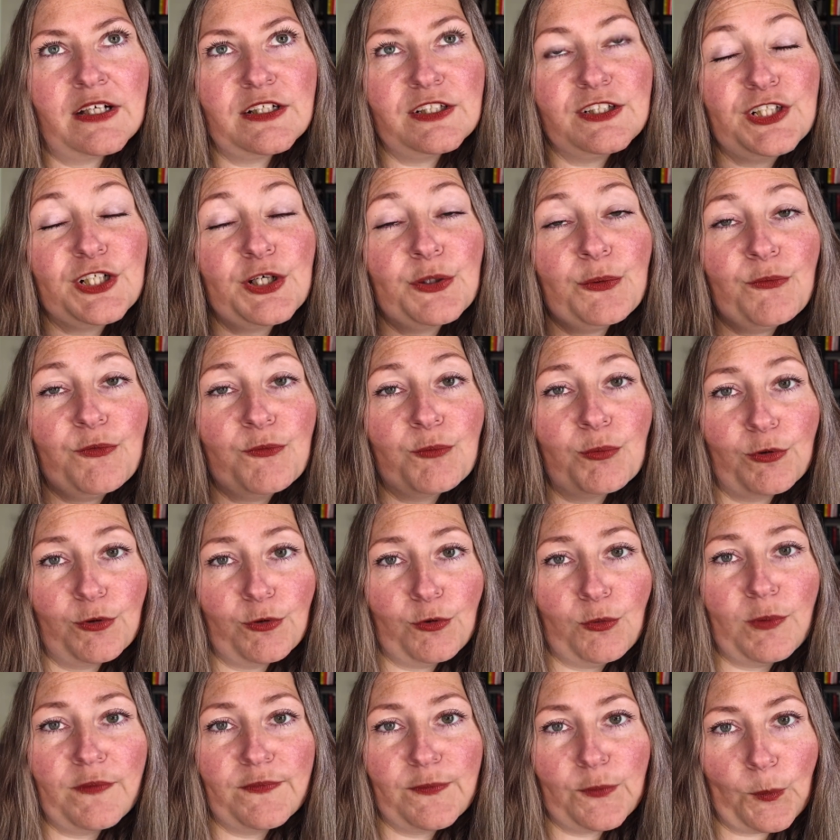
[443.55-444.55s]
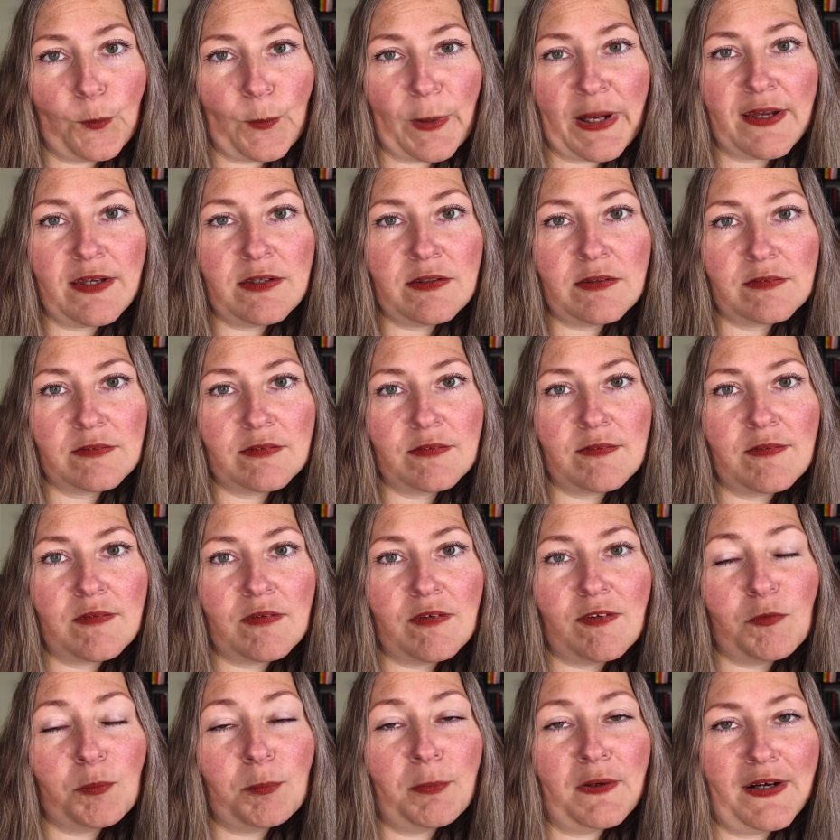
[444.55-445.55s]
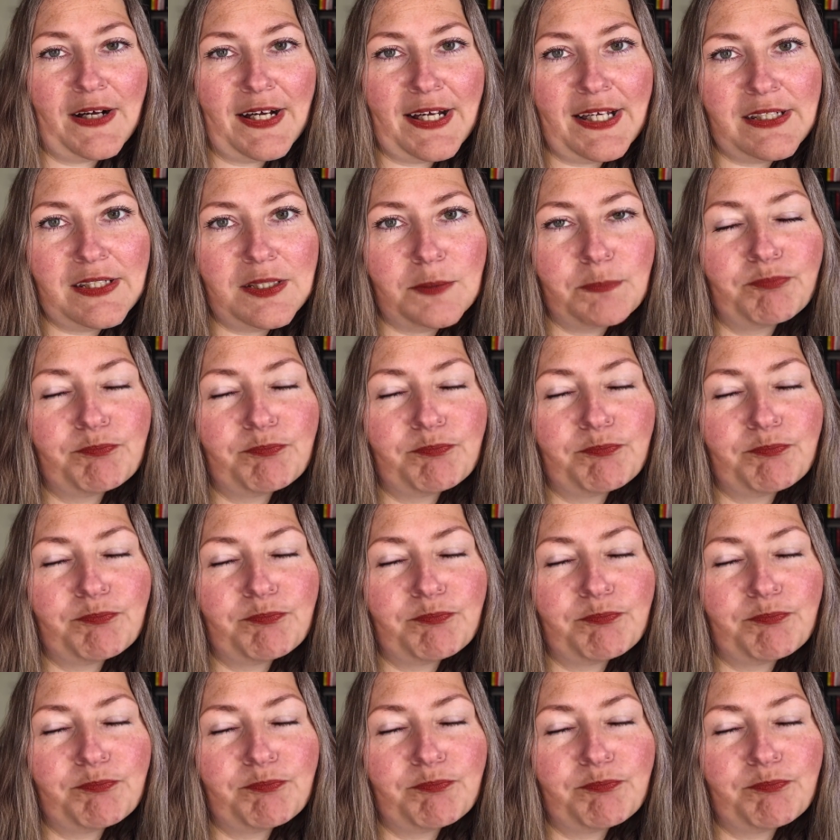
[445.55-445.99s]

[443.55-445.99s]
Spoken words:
go through at the right spot.